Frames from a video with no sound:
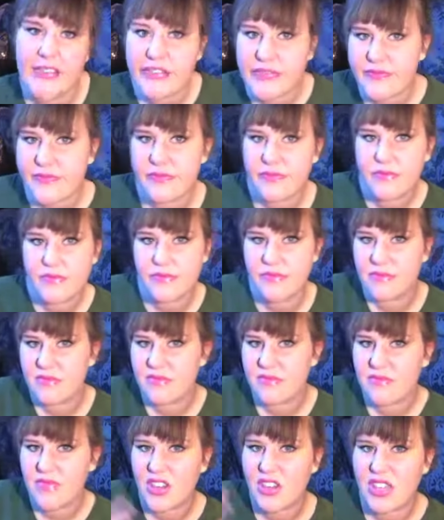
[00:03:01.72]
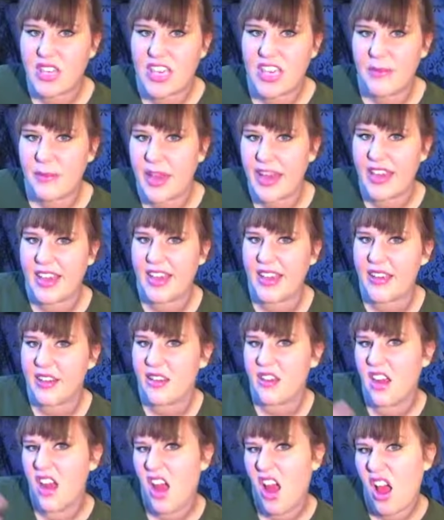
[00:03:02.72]
of cookie making.
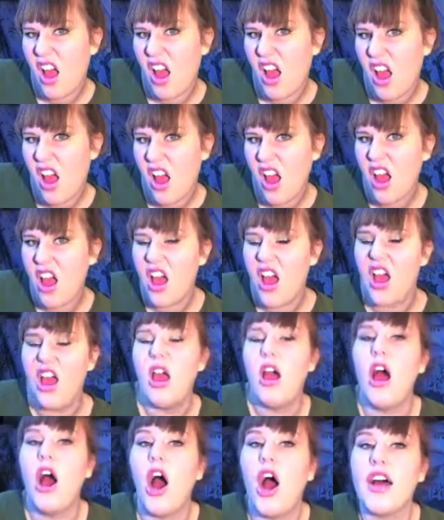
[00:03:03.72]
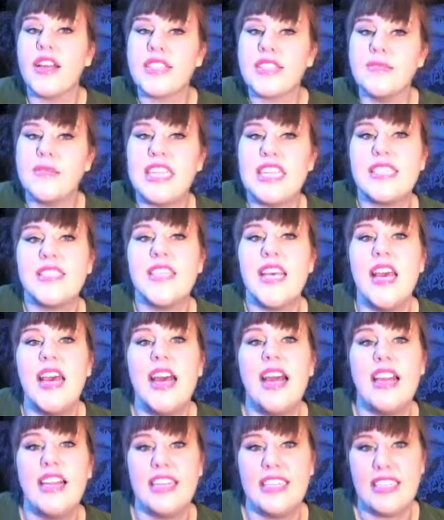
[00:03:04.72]
Awesomeness
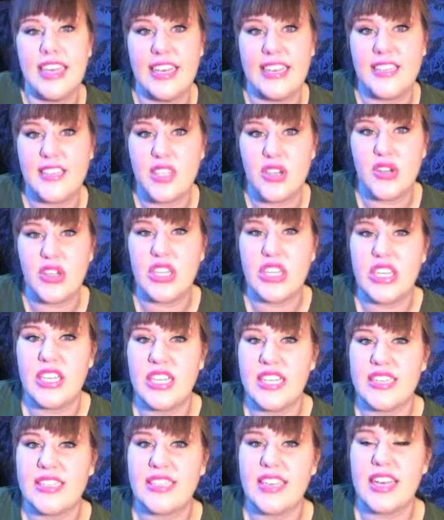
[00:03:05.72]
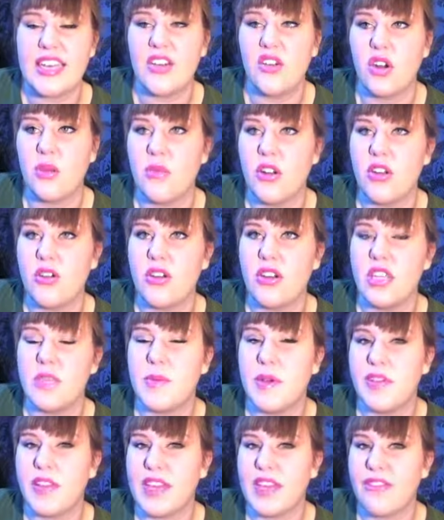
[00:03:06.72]
and it tastes so good. It's like normal
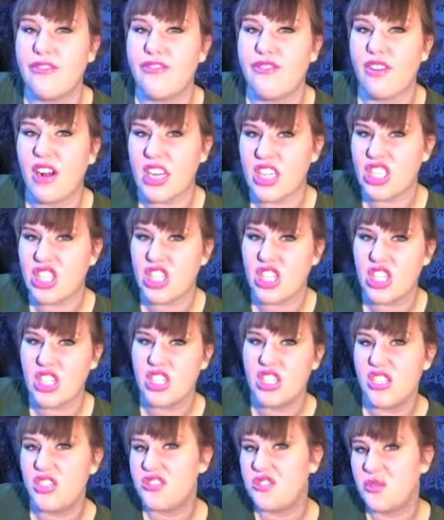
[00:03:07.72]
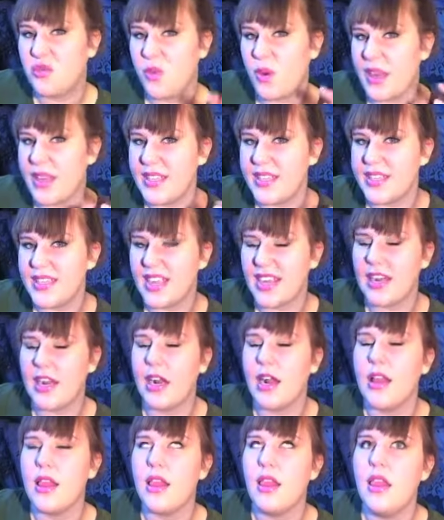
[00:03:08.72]
Oreos but with like a fresh twist.
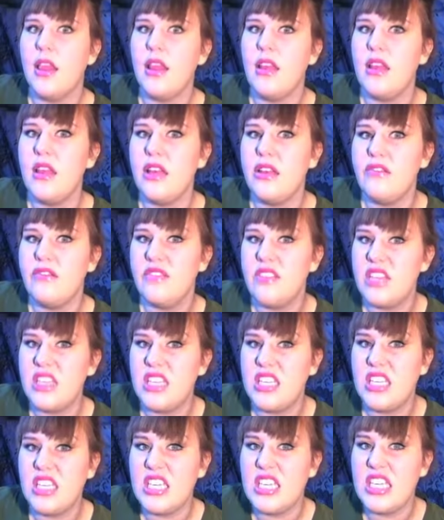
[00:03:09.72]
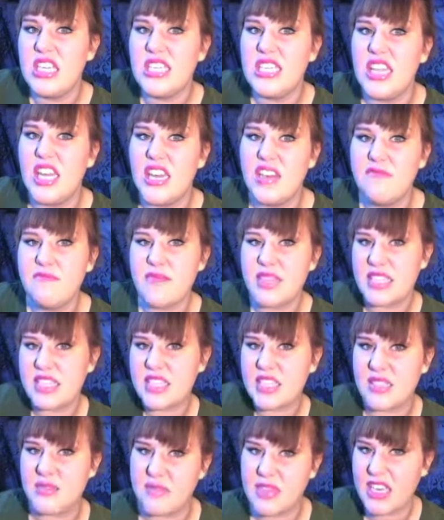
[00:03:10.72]
I love it. Love me
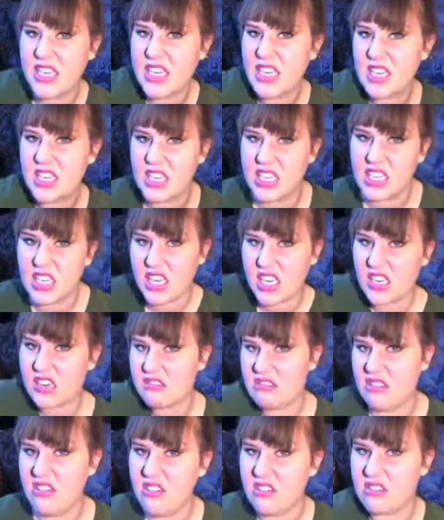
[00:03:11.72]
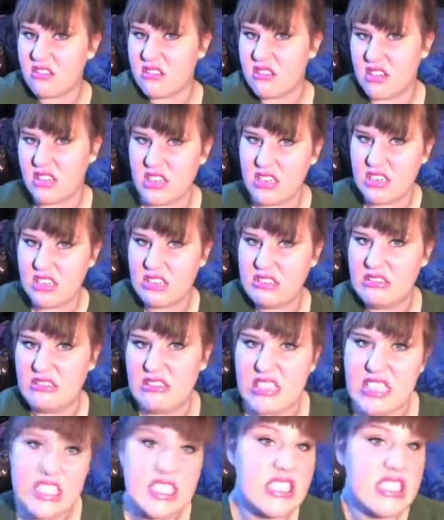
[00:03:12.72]
some candy cane
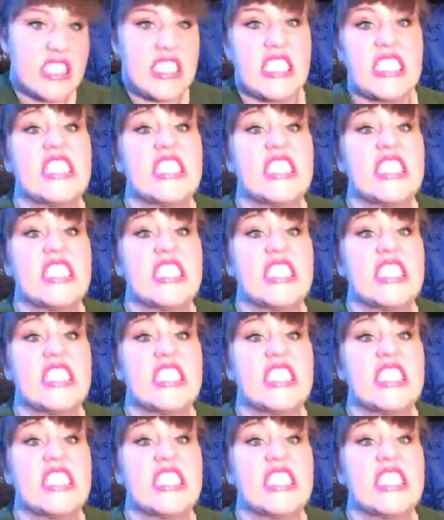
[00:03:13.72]
Oreos.